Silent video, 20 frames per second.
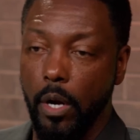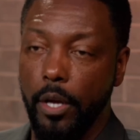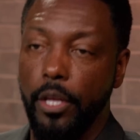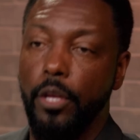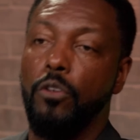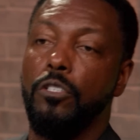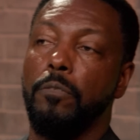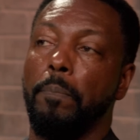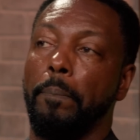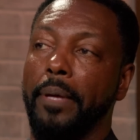a
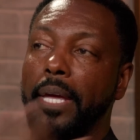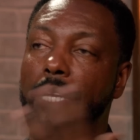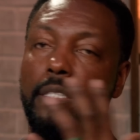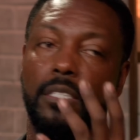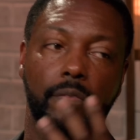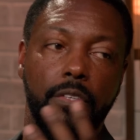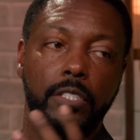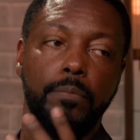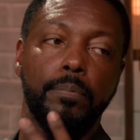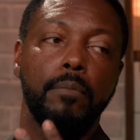huge piece
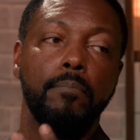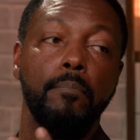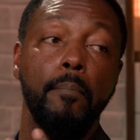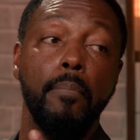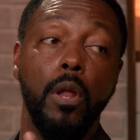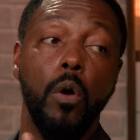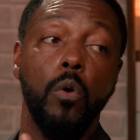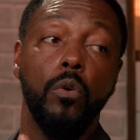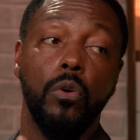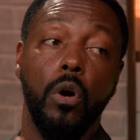of it's been
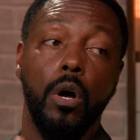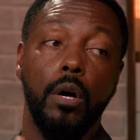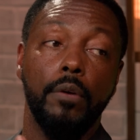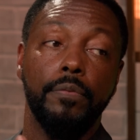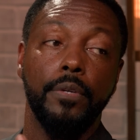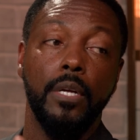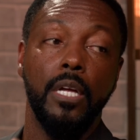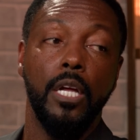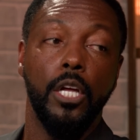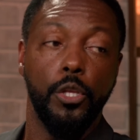blown
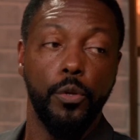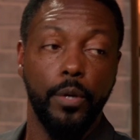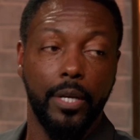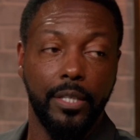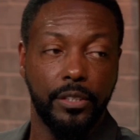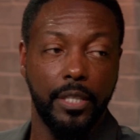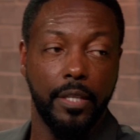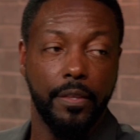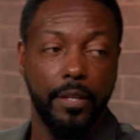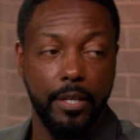off. You can
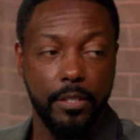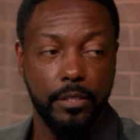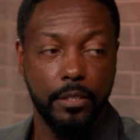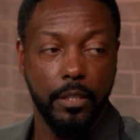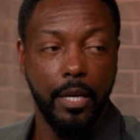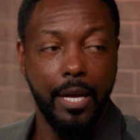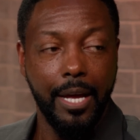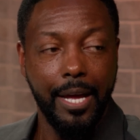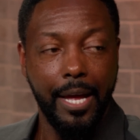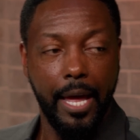see that
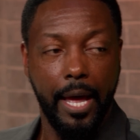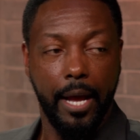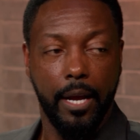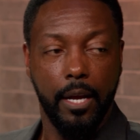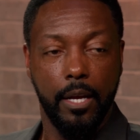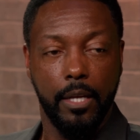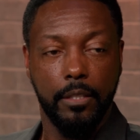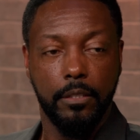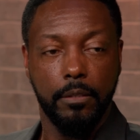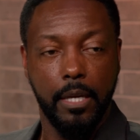
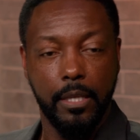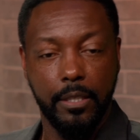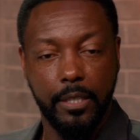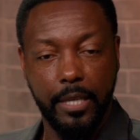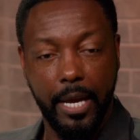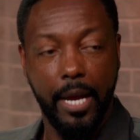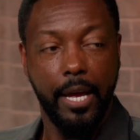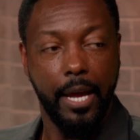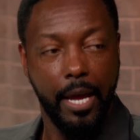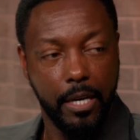it's
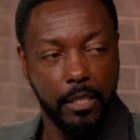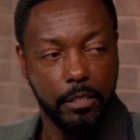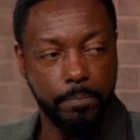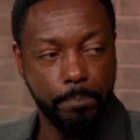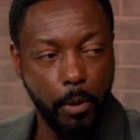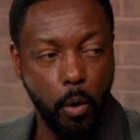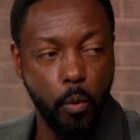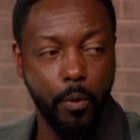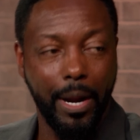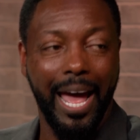hit and it's
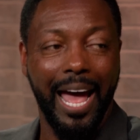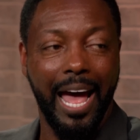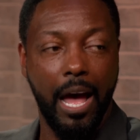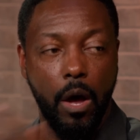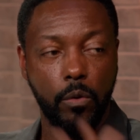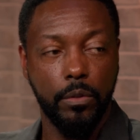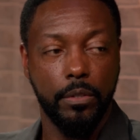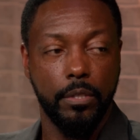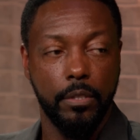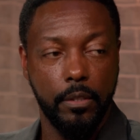blown
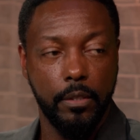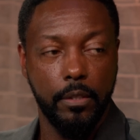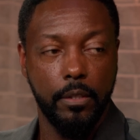out,